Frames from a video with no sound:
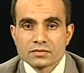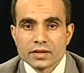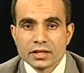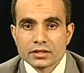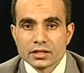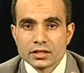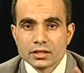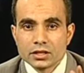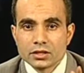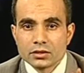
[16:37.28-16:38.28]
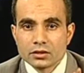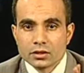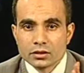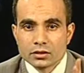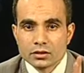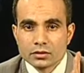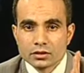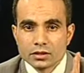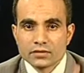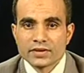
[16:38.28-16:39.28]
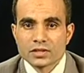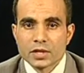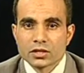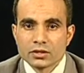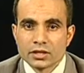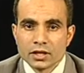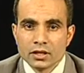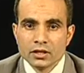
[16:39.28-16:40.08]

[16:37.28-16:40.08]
when they infect bacteria,